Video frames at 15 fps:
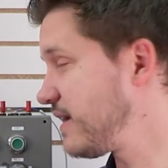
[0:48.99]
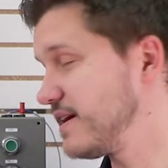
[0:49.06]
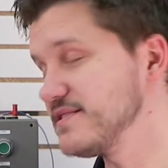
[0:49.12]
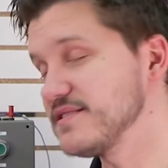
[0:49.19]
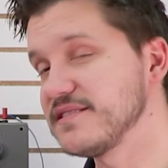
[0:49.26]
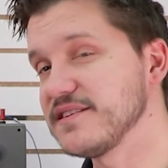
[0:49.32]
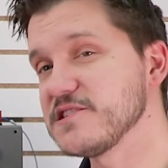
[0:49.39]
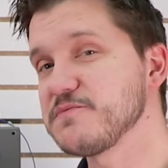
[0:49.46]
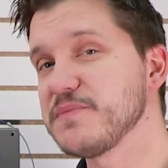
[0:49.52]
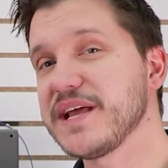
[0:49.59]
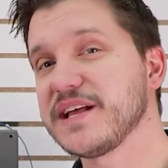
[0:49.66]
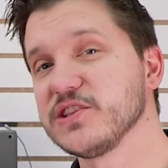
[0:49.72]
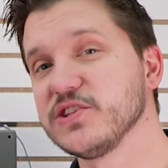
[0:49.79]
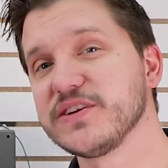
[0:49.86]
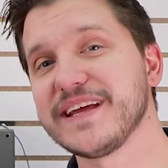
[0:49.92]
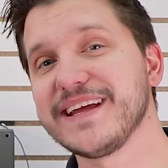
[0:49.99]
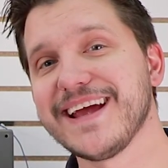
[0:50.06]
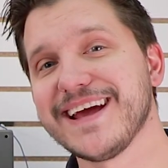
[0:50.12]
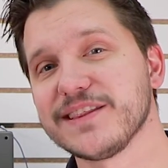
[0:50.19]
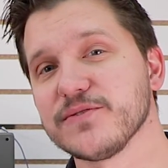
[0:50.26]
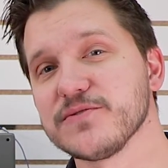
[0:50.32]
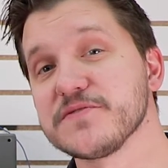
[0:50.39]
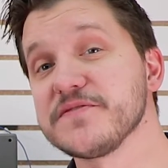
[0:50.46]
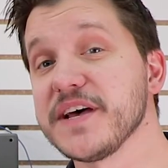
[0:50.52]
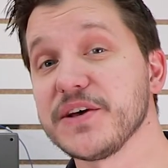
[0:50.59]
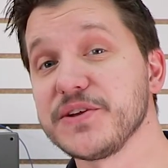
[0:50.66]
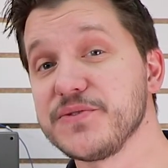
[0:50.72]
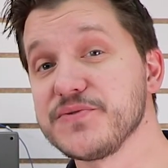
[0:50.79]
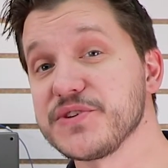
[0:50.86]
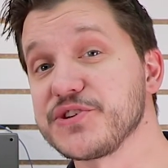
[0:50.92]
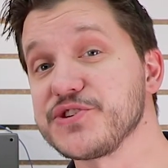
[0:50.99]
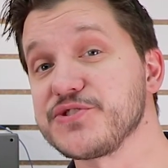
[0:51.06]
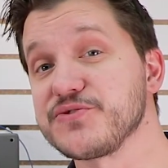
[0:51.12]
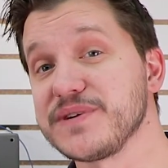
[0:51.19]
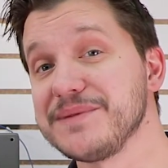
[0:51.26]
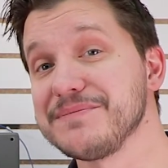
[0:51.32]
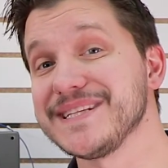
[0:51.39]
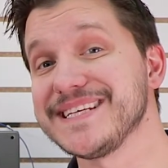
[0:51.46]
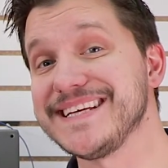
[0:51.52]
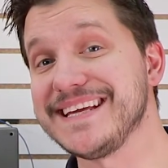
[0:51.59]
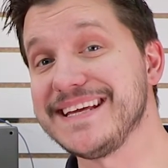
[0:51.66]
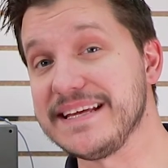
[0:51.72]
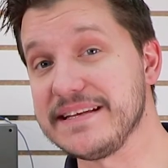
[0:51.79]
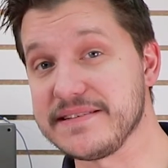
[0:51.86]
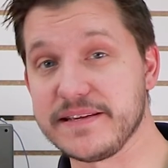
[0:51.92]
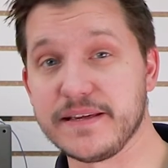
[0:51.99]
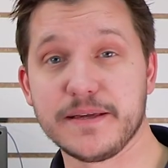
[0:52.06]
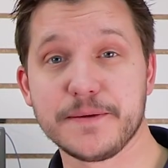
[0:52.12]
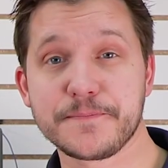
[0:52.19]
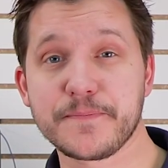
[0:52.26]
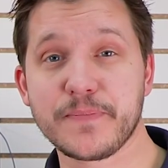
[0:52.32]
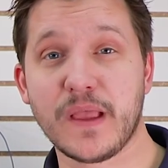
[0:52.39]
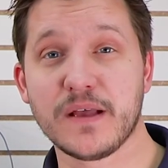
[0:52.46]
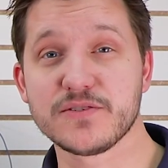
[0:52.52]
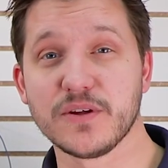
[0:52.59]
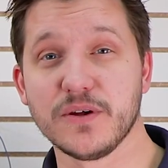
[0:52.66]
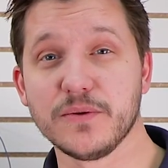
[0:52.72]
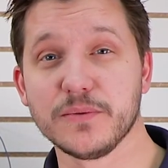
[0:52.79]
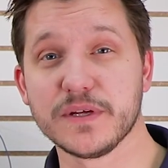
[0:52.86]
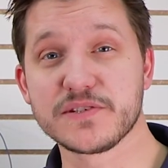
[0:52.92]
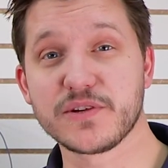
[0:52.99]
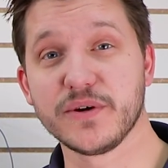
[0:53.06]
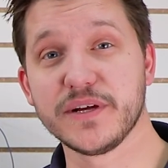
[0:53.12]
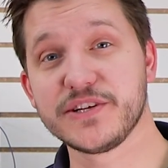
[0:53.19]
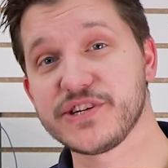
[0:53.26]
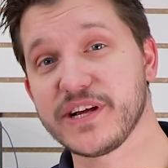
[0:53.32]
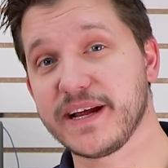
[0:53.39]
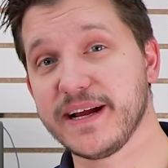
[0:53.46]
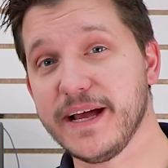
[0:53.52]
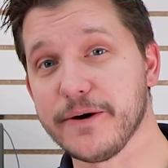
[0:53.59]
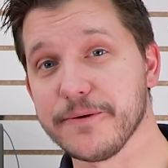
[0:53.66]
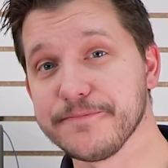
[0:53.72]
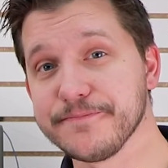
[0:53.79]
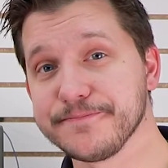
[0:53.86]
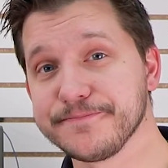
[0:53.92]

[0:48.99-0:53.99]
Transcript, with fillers: is it does make looking at those values extremely easy. So let's go ahead and check it out.